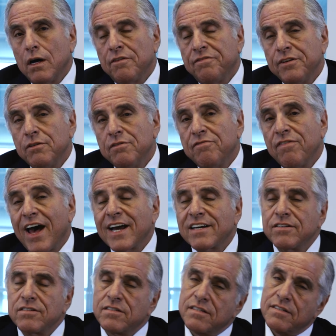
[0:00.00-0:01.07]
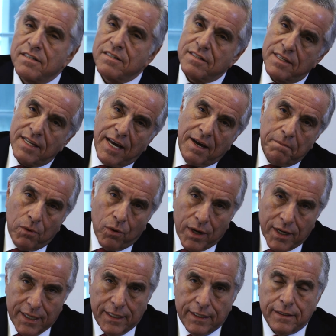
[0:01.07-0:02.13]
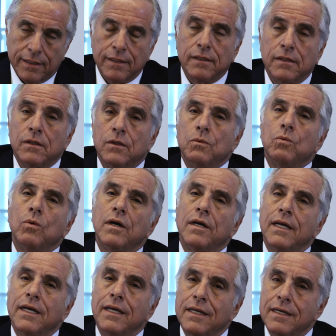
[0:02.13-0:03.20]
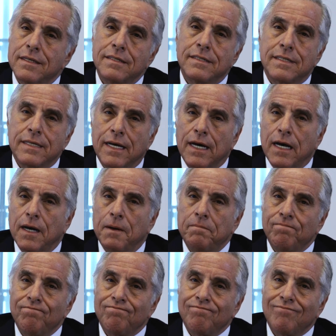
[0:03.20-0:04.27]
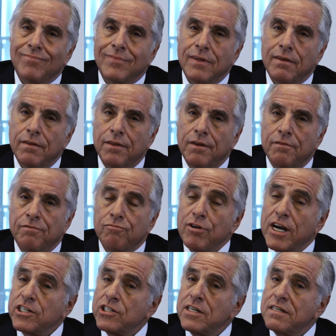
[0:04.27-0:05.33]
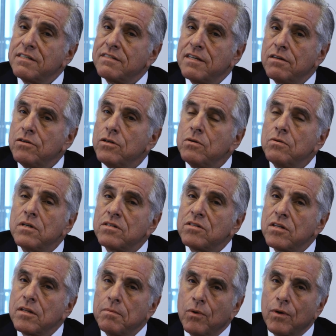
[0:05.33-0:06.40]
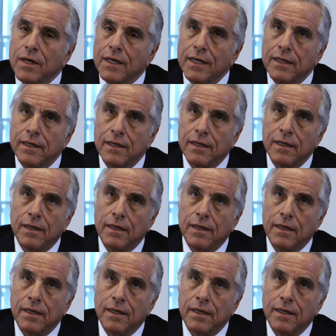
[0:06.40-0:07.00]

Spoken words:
A few factors exist in that market. One is the freshness and newness of the market